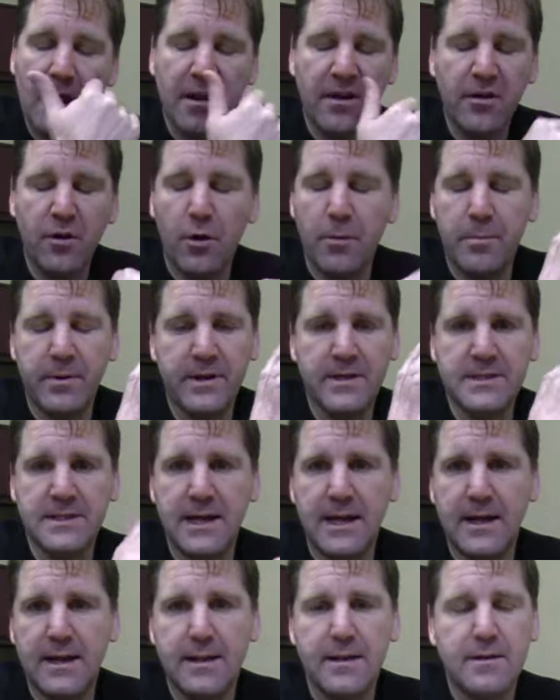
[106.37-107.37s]
Nobody's
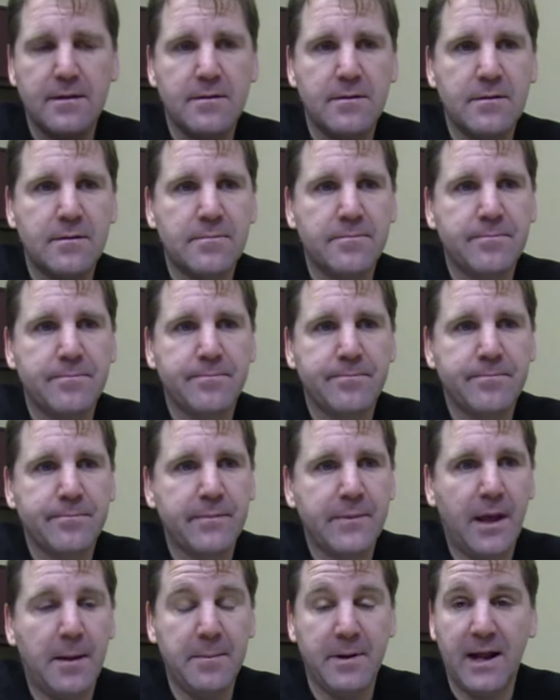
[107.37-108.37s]
got it.
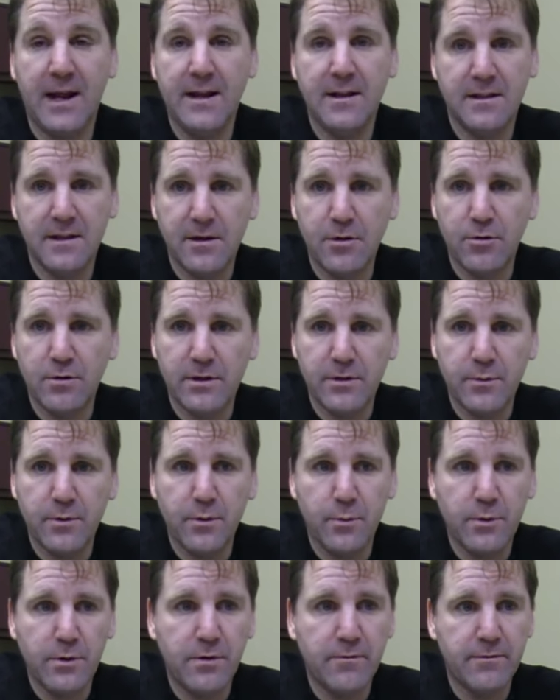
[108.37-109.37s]
I mean, I literally would
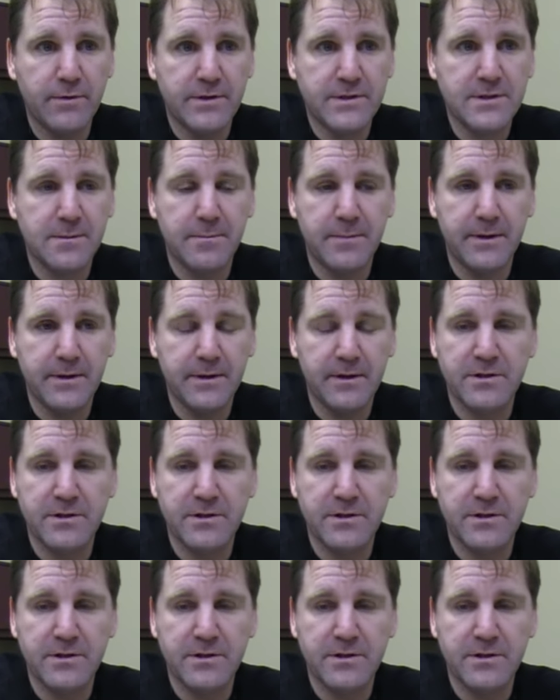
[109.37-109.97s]
have went over to somebody,